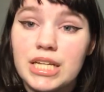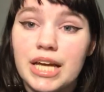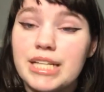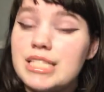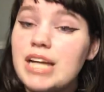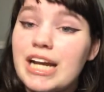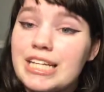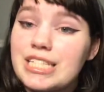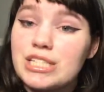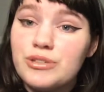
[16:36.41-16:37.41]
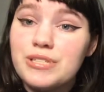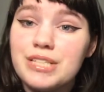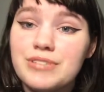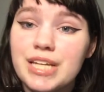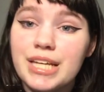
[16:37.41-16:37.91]
It's not exclusive
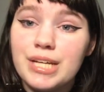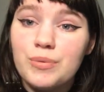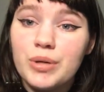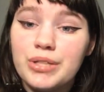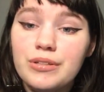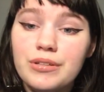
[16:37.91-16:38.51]
to anyone.